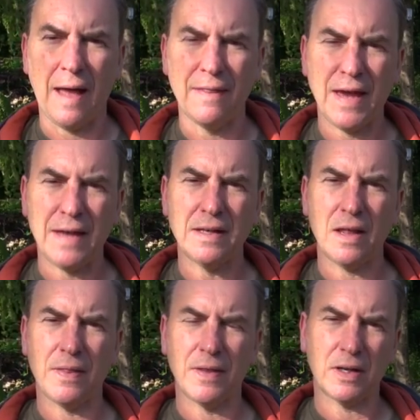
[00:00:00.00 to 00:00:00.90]
and then
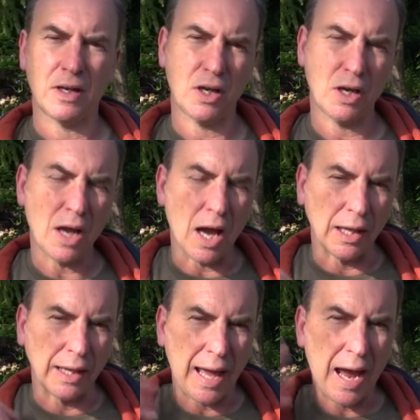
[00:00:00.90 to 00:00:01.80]
the
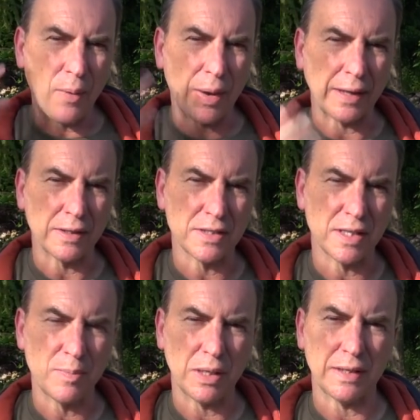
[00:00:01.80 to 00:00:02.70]
allowing the
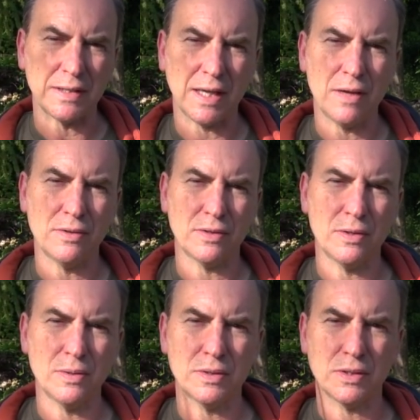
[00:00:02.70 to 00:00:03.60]
stimuli to go
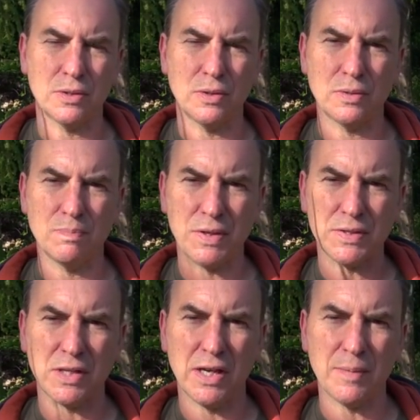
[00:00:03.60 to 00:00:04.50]
through to mus
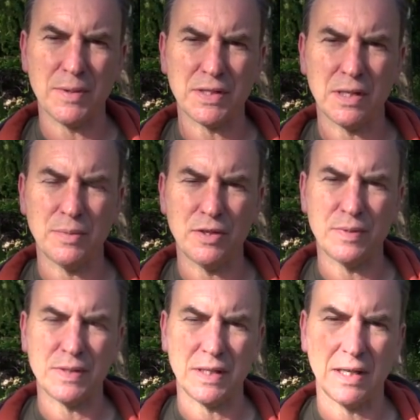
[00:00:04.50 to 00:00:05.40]
tiny muscular
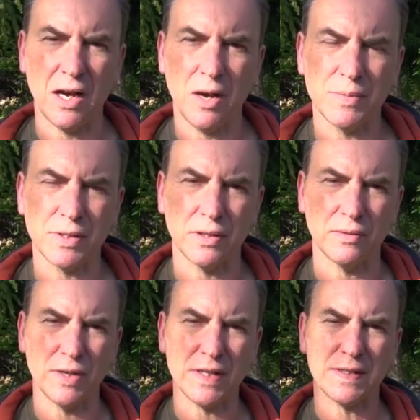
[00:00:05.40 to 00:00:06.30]
movements in the arms
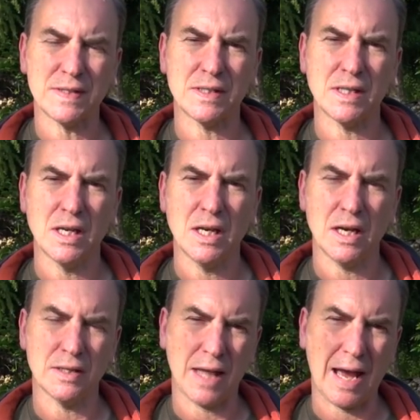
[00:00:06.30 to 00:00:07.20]
and wrists
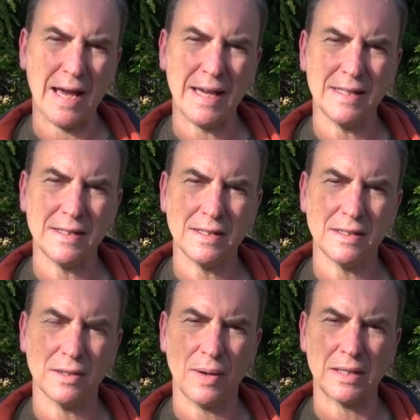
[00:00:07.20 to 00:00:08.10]
and the hands
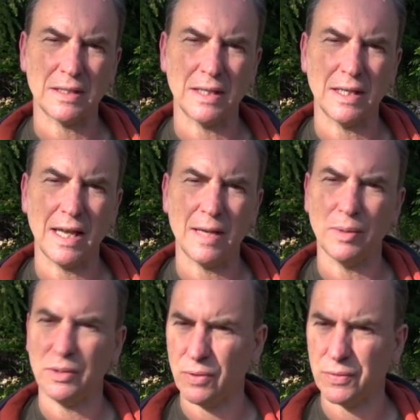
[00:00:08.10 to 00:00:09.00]
to actually
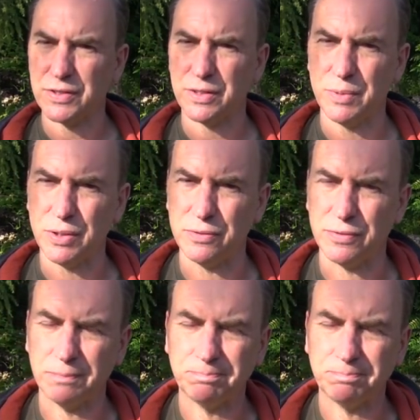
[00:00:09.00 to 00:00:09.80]
enable the rods to move.